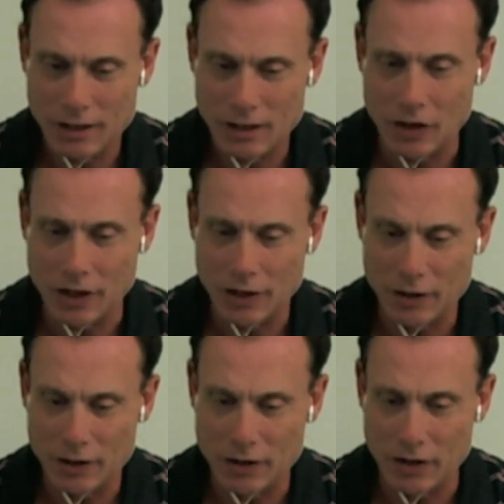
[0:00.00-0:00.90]
Okay. Yeah.
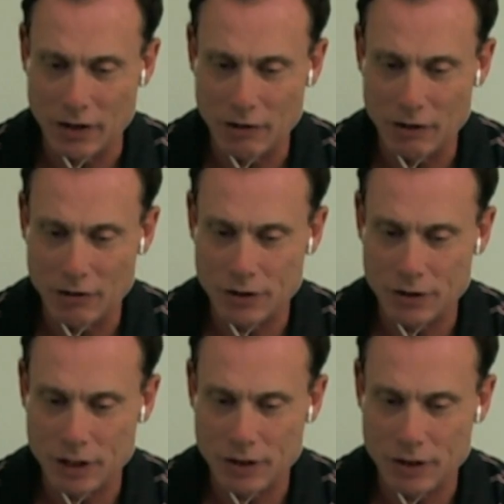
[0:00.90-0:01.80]
All right.
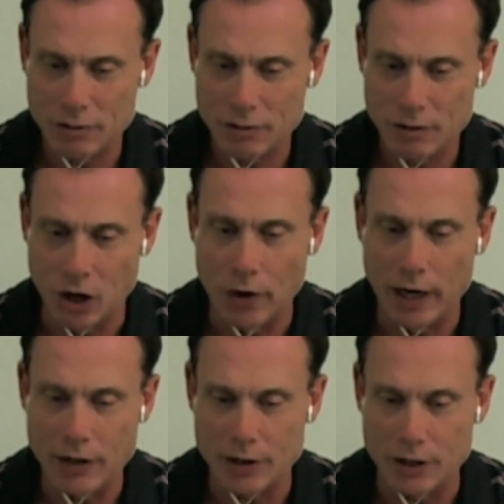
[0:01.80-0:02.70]
That's Oh,
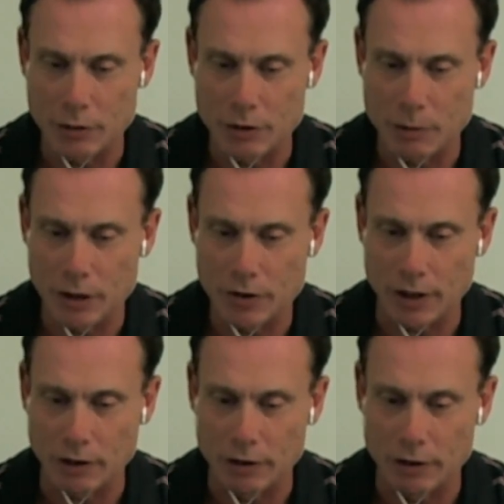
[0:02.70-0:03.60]
I see. It was about our
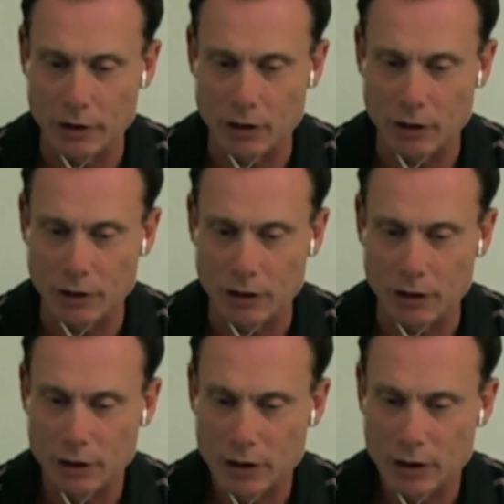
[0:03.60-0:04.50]
technical difficulty.
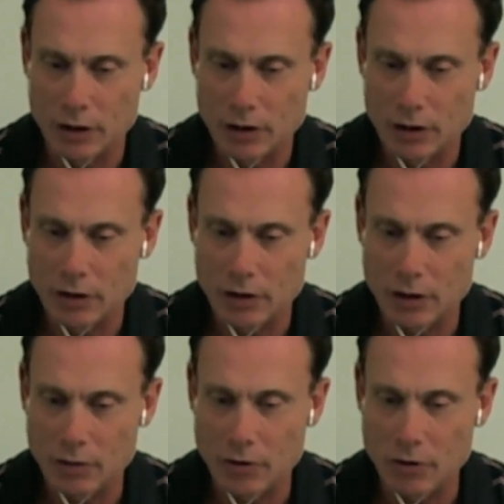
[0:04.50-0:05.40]

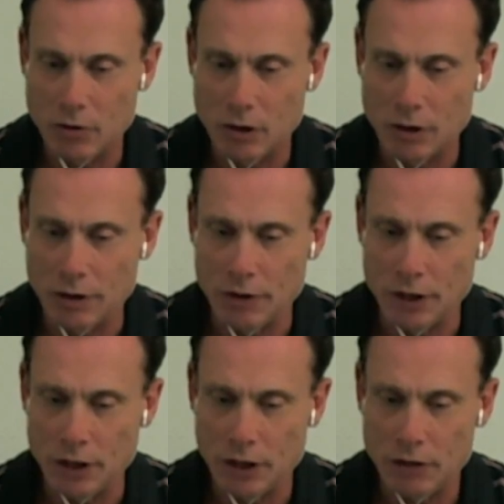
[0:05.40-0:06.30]
Terrible quality
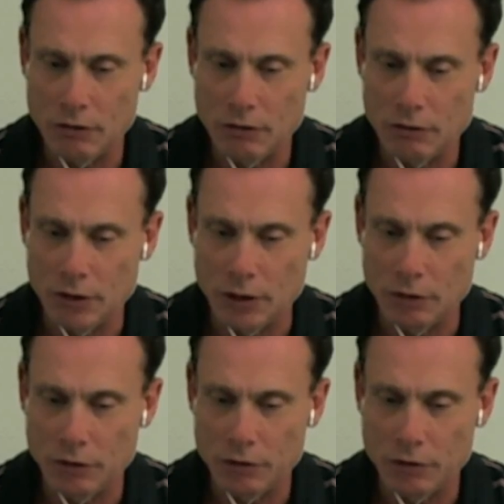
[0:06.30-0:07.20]
video
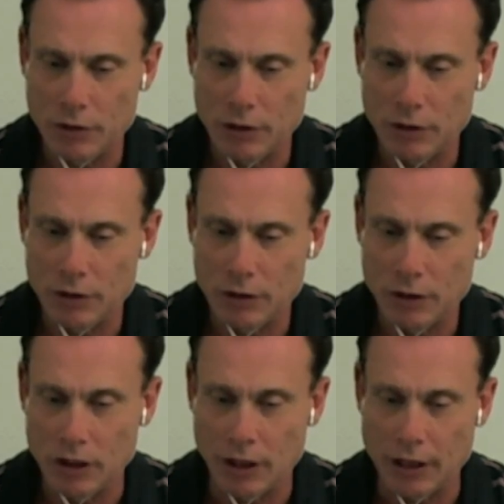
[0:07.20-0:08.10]
keeps
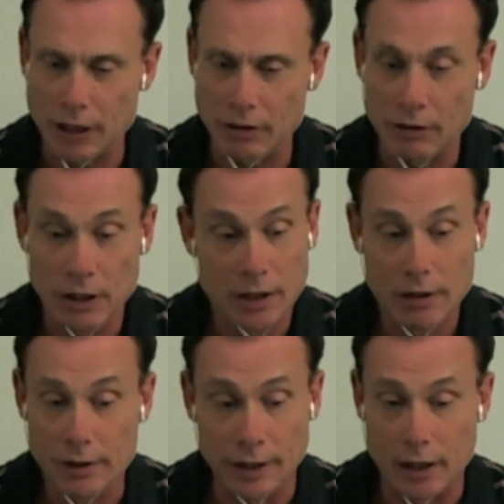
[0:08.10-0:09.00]
cutting out.
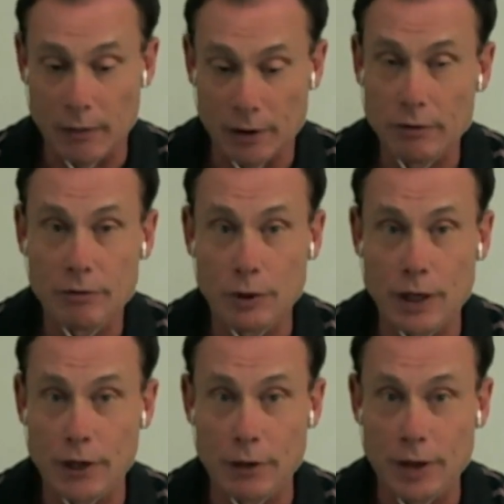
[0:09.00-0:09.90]
Yeah, I mean, we
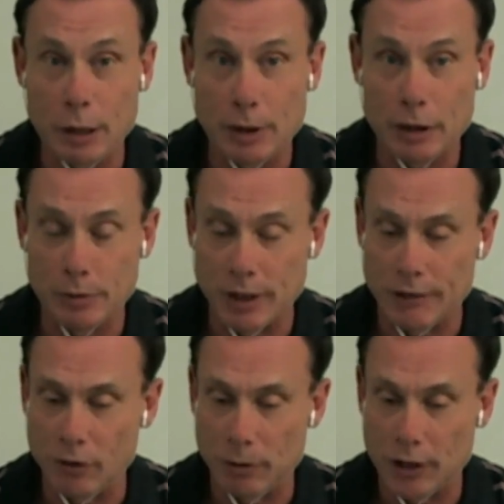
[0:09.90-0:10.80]
can't do anything about the
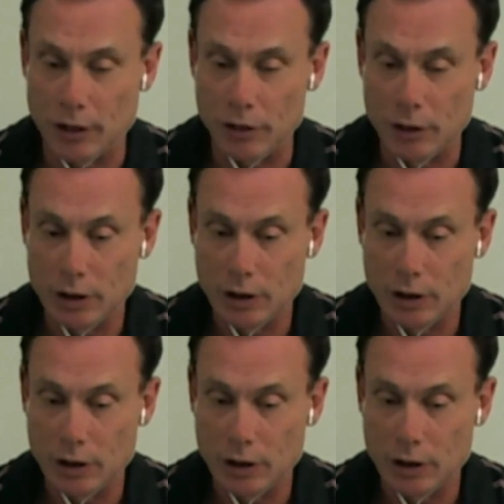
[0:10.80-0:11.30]
platform, guys.